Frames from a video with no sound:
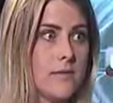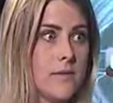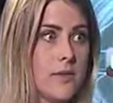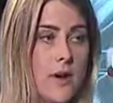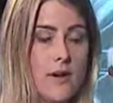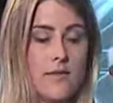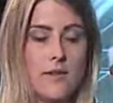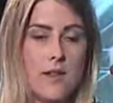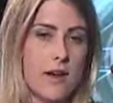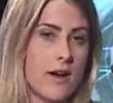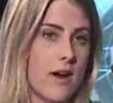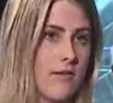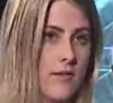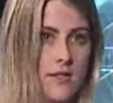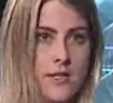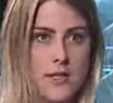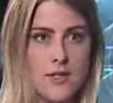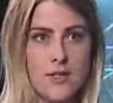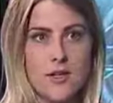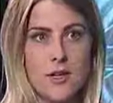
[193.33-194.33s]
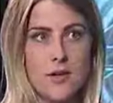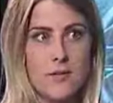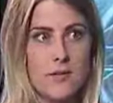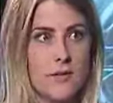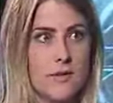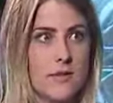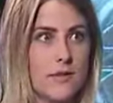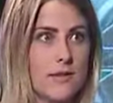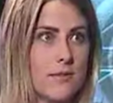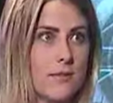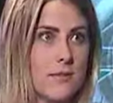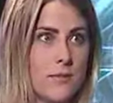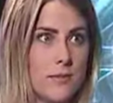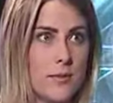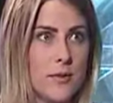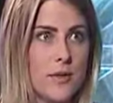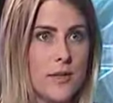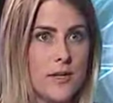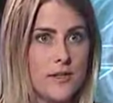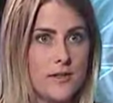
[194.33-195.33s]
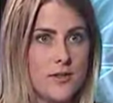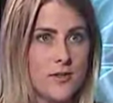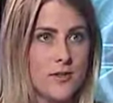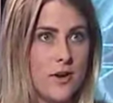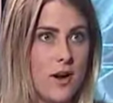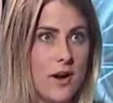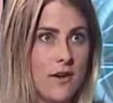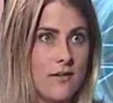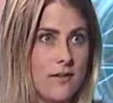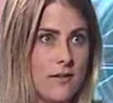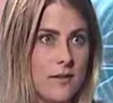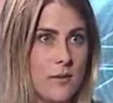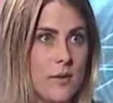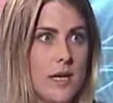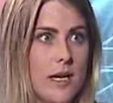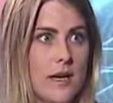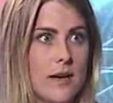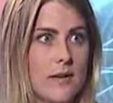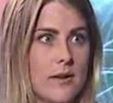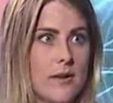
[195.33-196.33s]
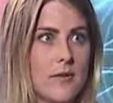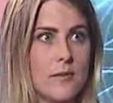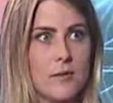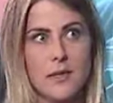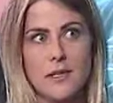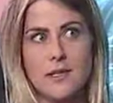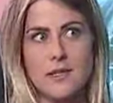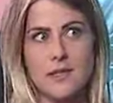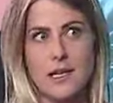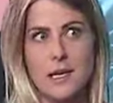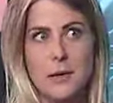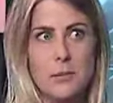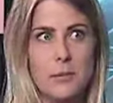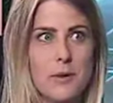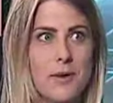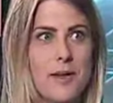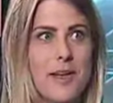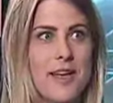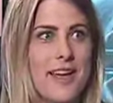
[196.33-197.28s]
So after that conversation, I was pretty distraught for the week. I couldn't really sleep.